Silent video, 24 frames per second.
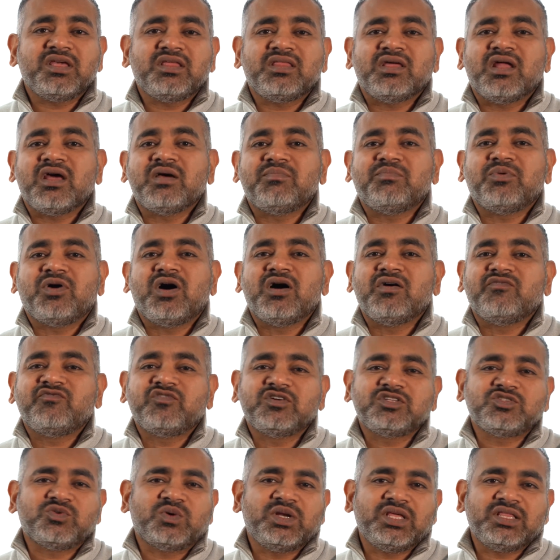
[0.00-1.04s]
that I bought
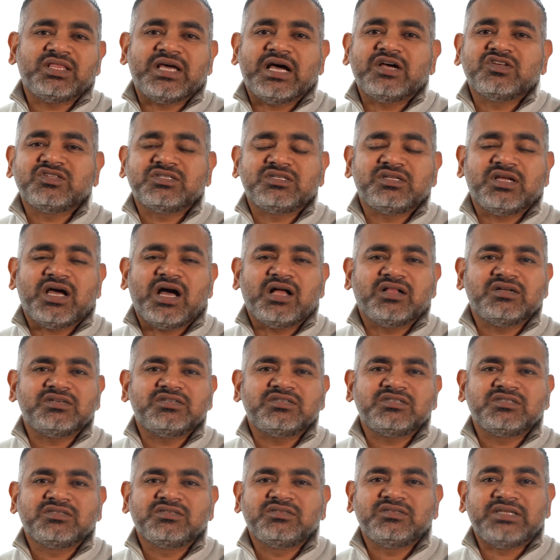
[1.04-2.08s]
for
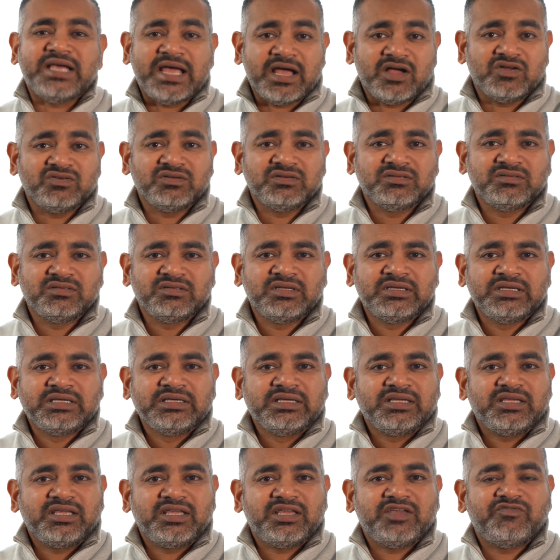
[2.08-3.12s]
$20,000 down,
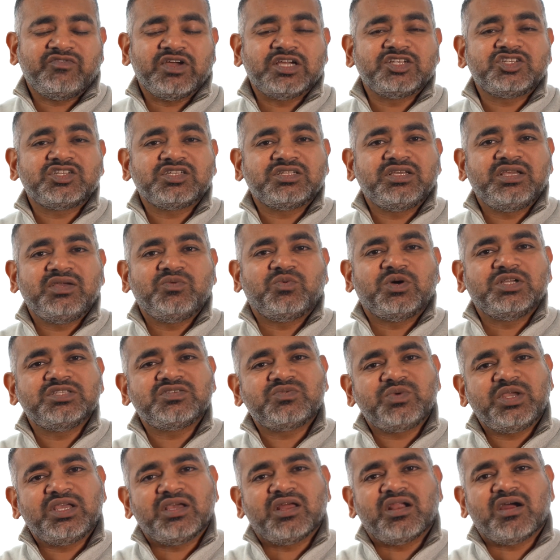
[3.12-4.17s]
eventually once
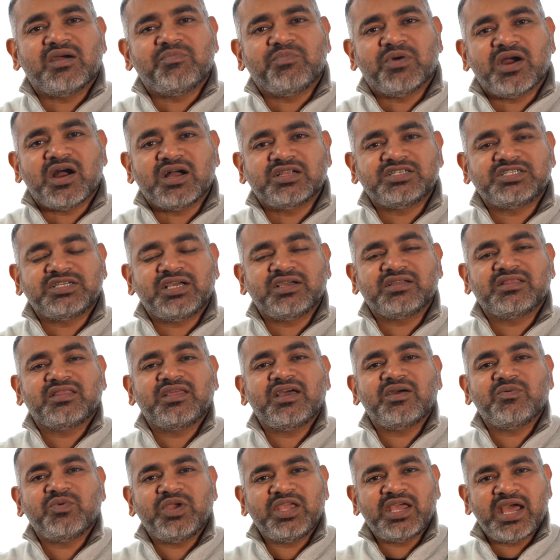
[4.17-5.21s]
we get our project
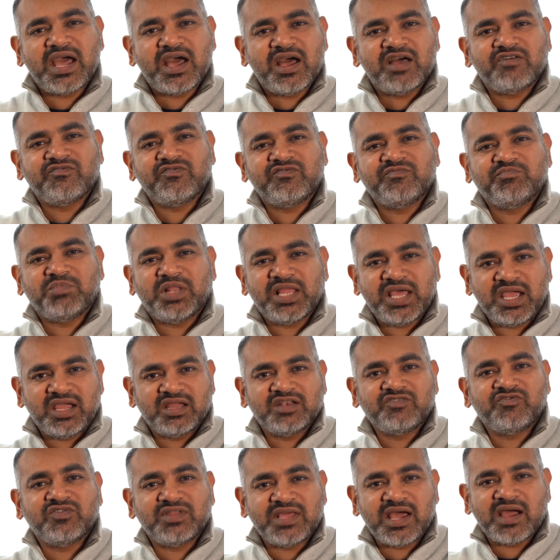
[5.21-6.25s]
that we have
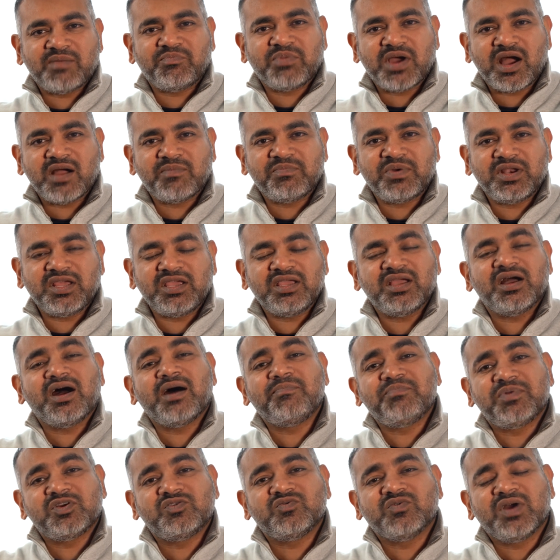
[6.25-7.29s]
planned for that property
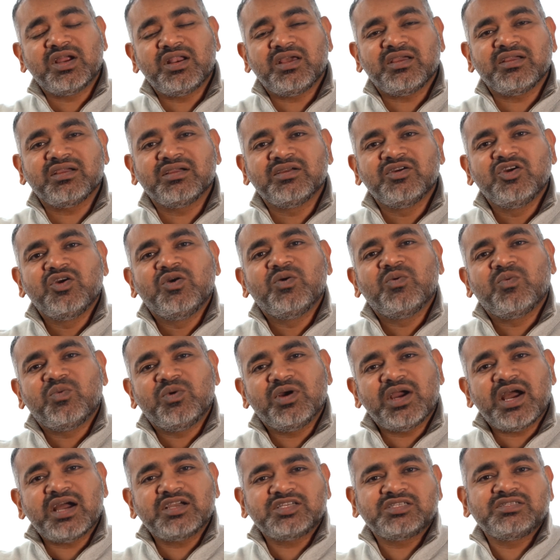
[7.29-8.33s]
up and running,
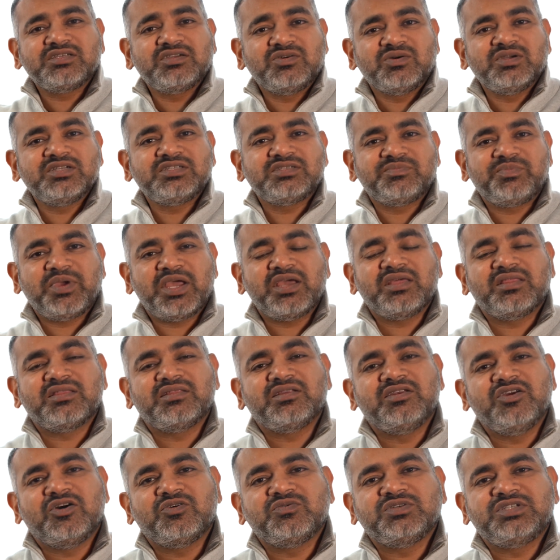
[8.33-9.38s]
we're actually going to pay the
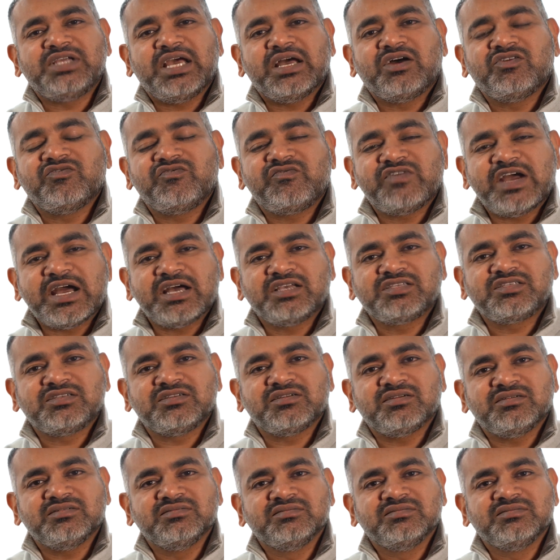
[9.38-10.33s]
note down faster.